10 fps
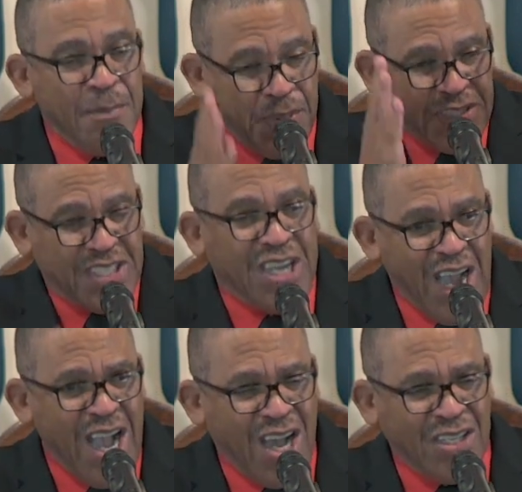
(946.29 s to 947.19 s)
But
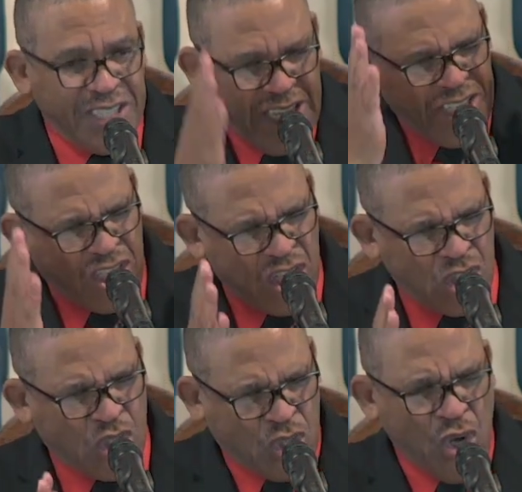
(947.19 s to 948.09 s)
God can
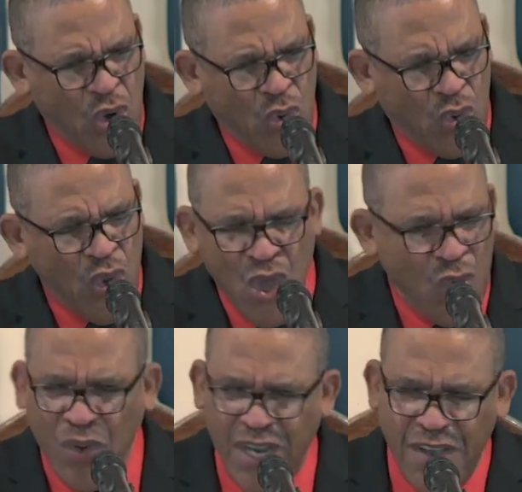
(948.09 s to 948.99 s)
control
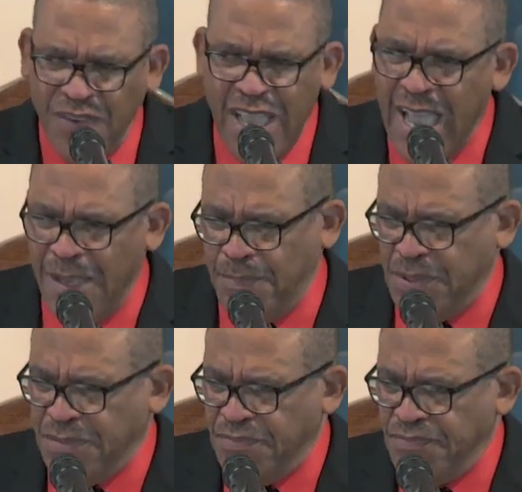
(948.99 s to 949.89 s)
whatever happens.